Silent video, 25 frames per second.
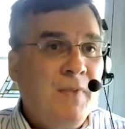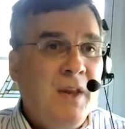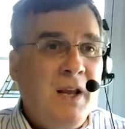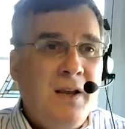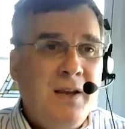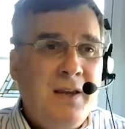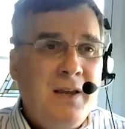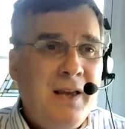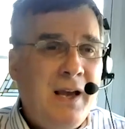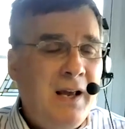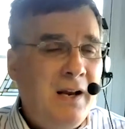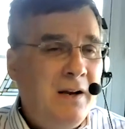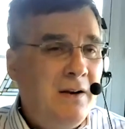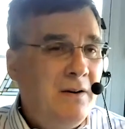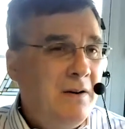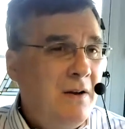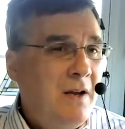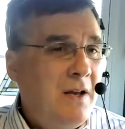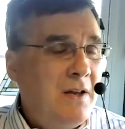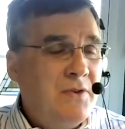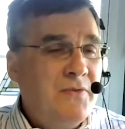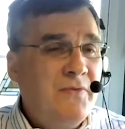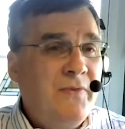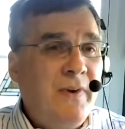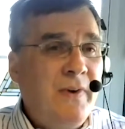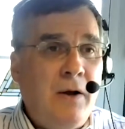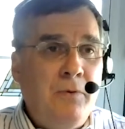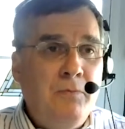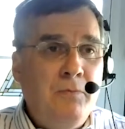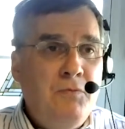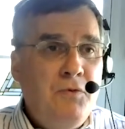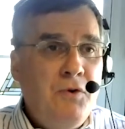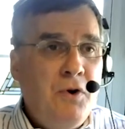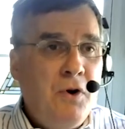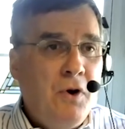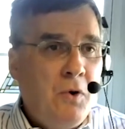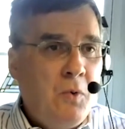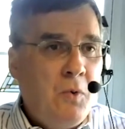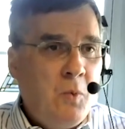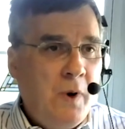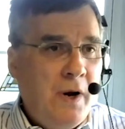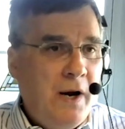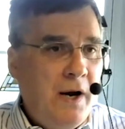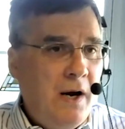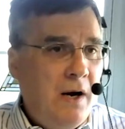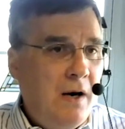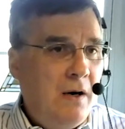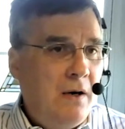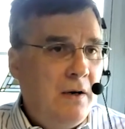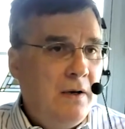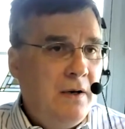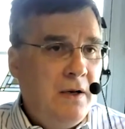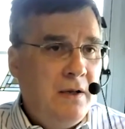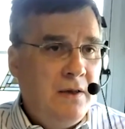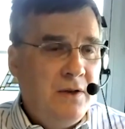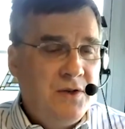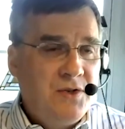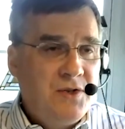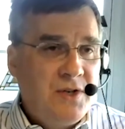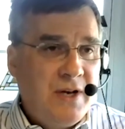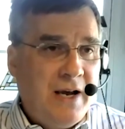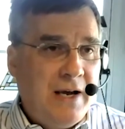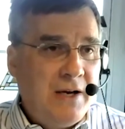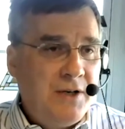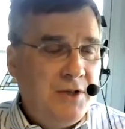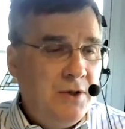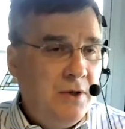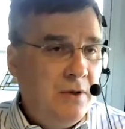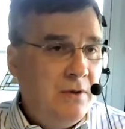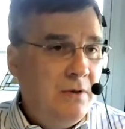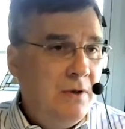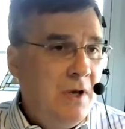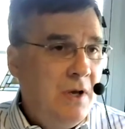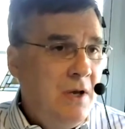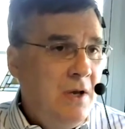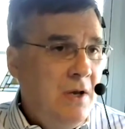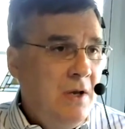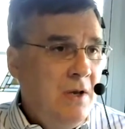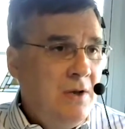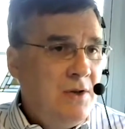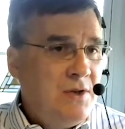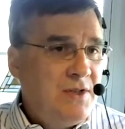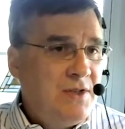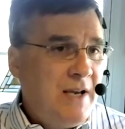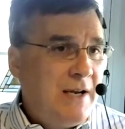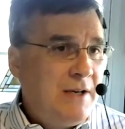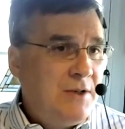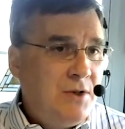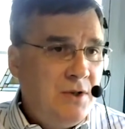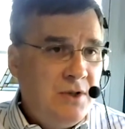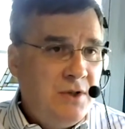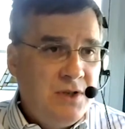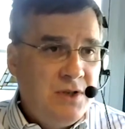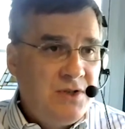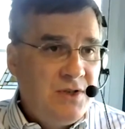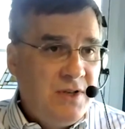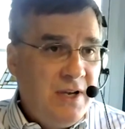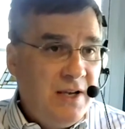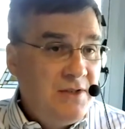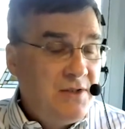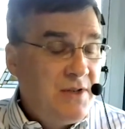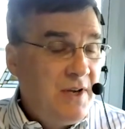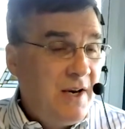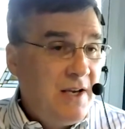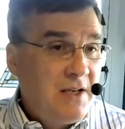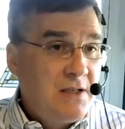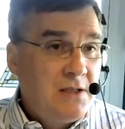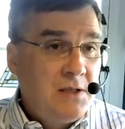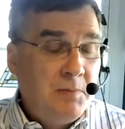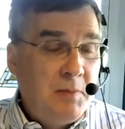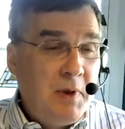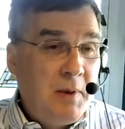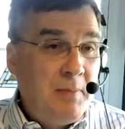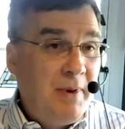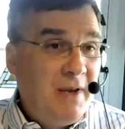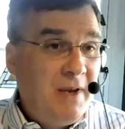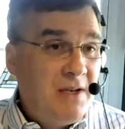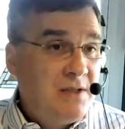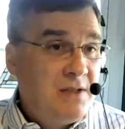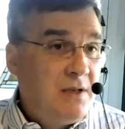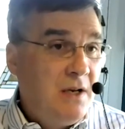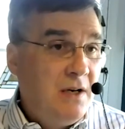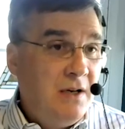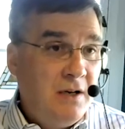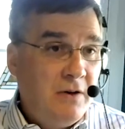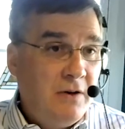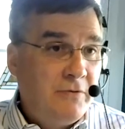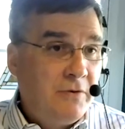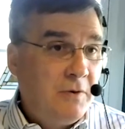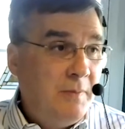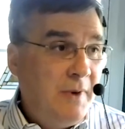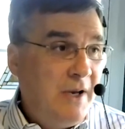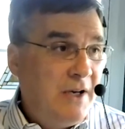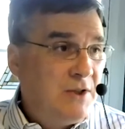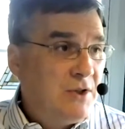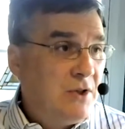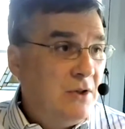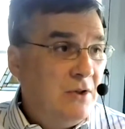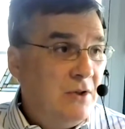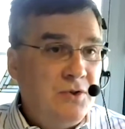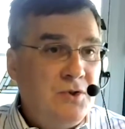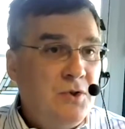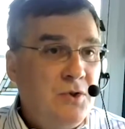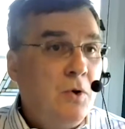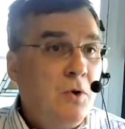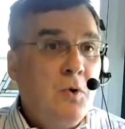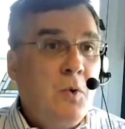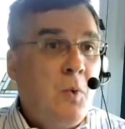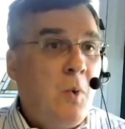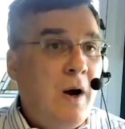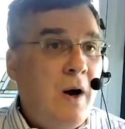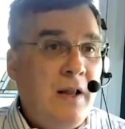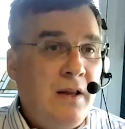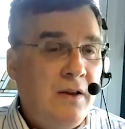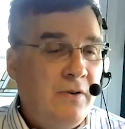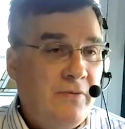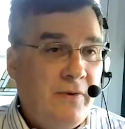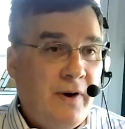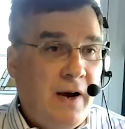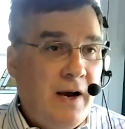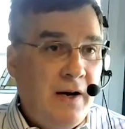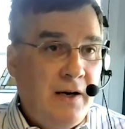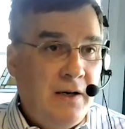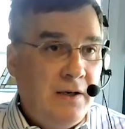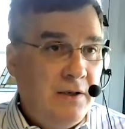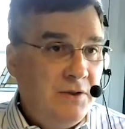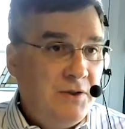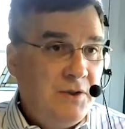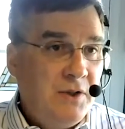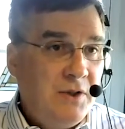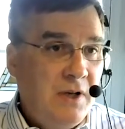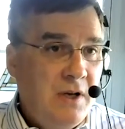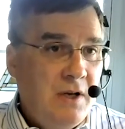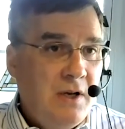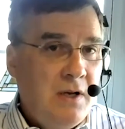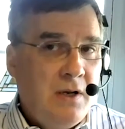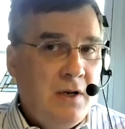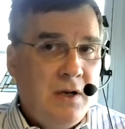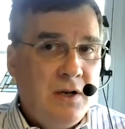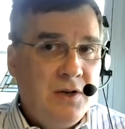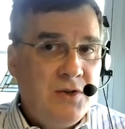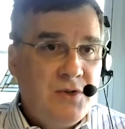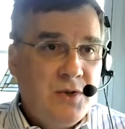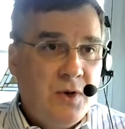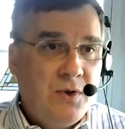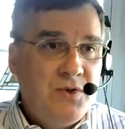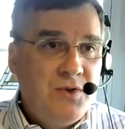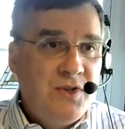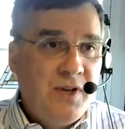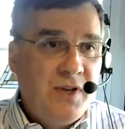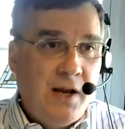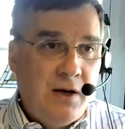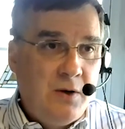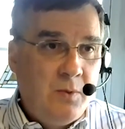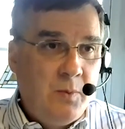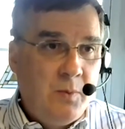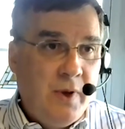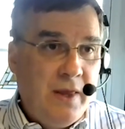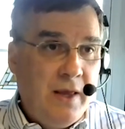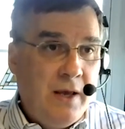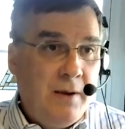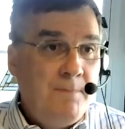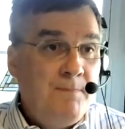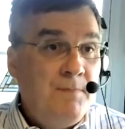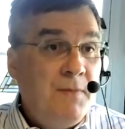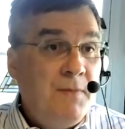Again, it's found nowhere in the statute. The statute just says it has to be based on information. There's no qualifiers associated with it.